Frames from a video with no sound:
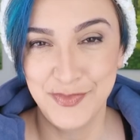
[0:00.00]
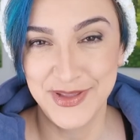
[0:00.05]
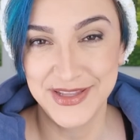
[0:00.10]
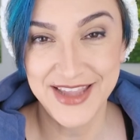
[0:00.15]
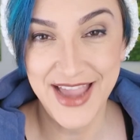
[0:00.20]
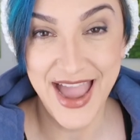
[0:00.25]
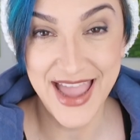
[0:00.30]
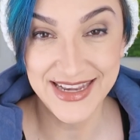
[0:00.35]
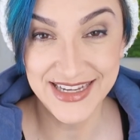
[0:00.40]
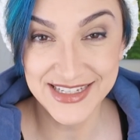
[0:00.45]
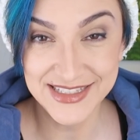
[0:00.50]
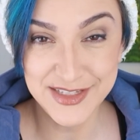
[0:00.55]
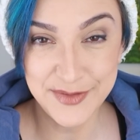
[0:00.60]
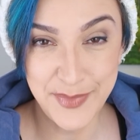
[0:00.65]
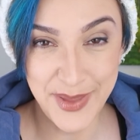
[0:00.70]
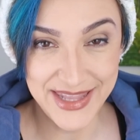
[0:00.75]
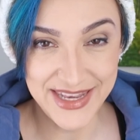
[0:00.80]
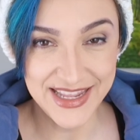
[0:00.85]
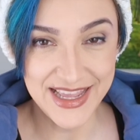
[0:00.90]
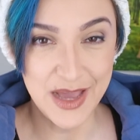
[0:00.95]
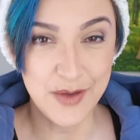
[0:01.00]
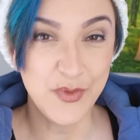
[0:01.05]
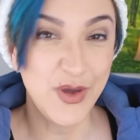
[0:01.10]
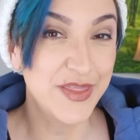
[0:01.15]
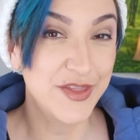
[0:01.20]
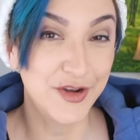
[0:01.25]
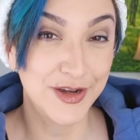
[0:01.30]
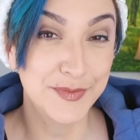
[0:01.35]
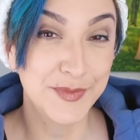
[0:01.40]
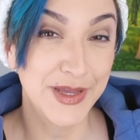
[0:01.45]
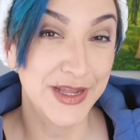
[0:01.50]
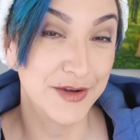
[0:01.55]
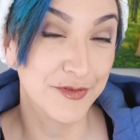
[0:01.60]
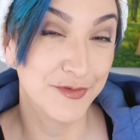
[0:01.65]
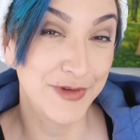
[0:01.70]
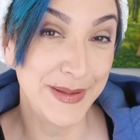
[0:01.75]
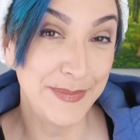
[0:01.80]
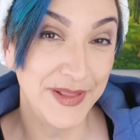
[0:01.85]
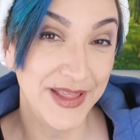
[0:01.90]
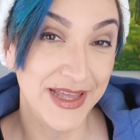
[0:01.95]
been kind of debating on whether I'm gonna
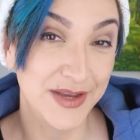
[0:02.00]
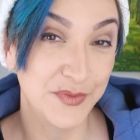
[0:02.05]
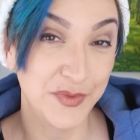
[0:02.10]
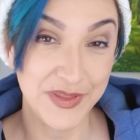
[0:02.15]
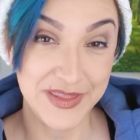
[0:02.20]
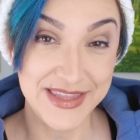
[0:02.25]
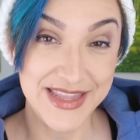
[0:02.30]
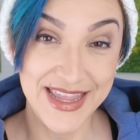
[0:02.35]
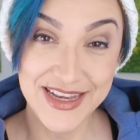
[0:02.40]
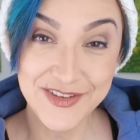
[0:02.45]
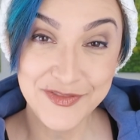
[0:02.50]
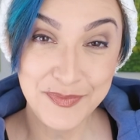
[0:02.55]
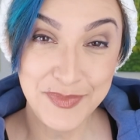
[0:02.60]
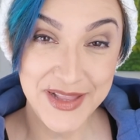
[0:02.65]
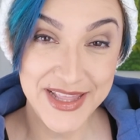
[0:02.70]
replant with native